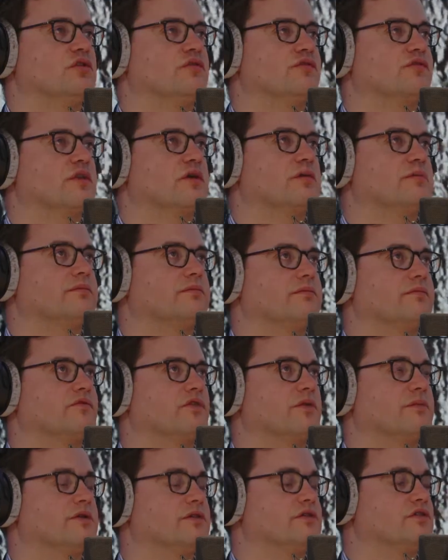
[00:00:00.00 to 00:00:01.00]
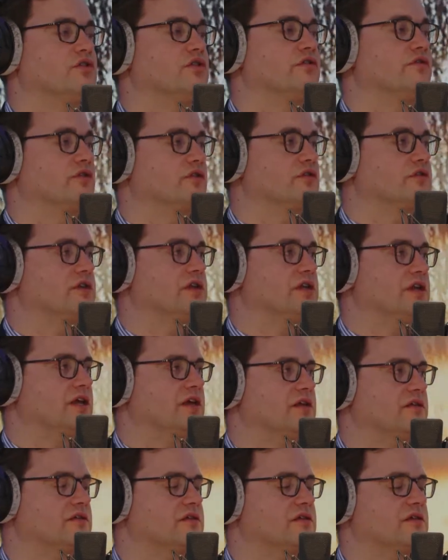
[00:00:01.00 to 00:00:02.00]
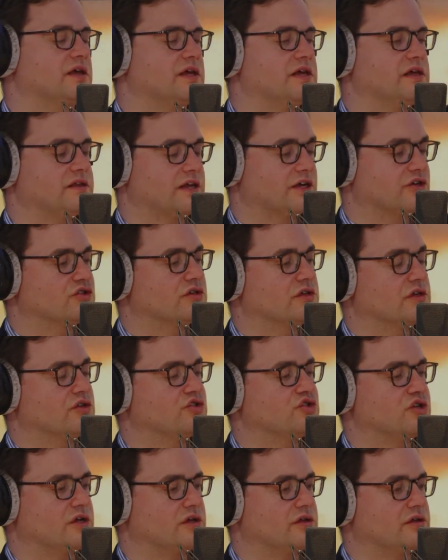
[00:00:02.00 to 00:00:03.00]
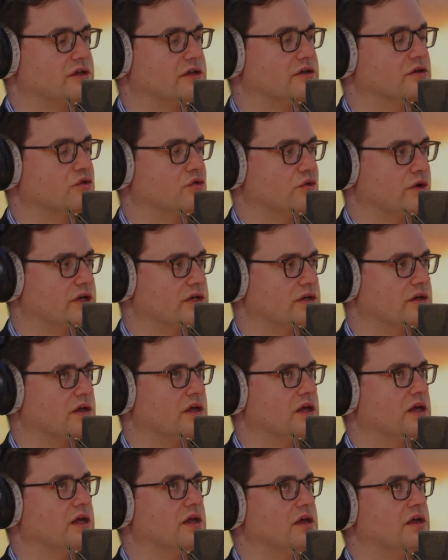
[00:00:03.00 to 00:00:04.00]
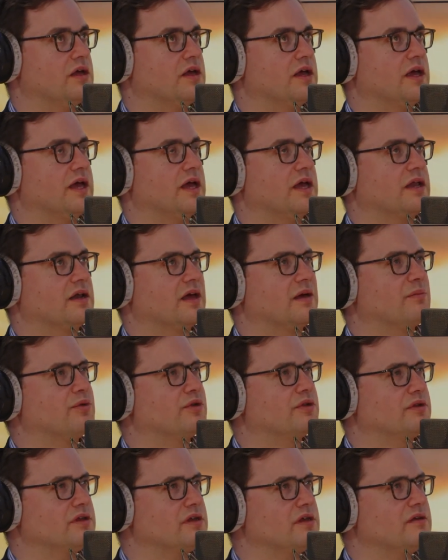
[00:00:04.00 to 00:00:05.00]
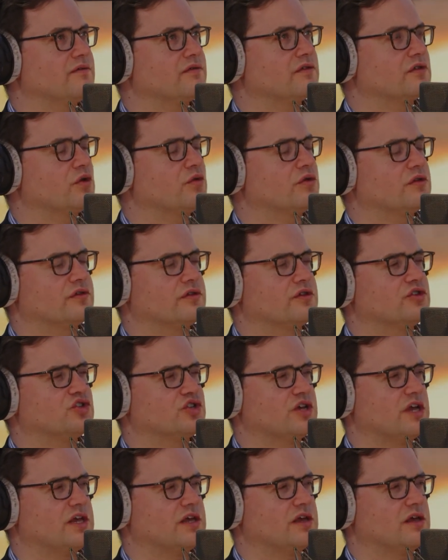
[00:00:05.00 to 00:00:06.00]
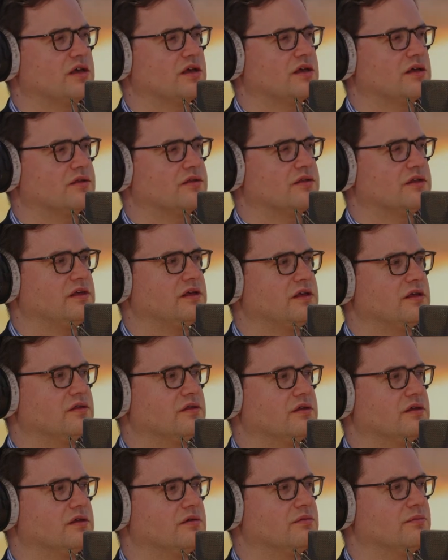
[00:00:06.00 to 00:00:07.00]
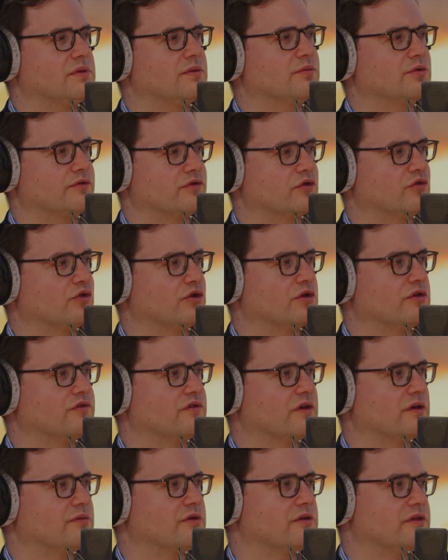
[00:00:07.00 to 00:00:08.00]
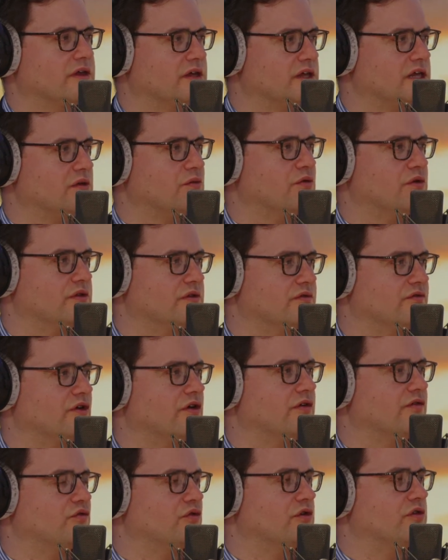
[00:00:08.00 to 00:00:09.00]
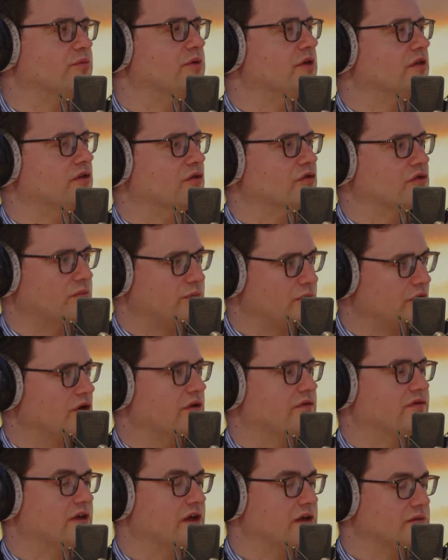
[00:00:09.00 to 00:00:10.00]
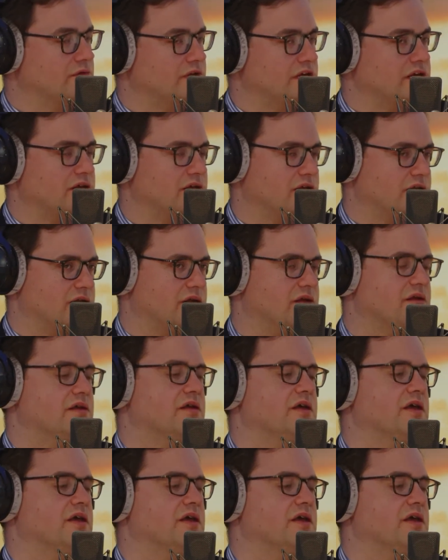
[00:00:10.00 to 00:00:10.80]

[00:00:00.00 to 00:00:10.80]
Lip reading: from his university days. He's actually in jail in Kuwait. And I believe so is the Sheikh, the member of the royal family that he was involved with, because there was a period of time late in the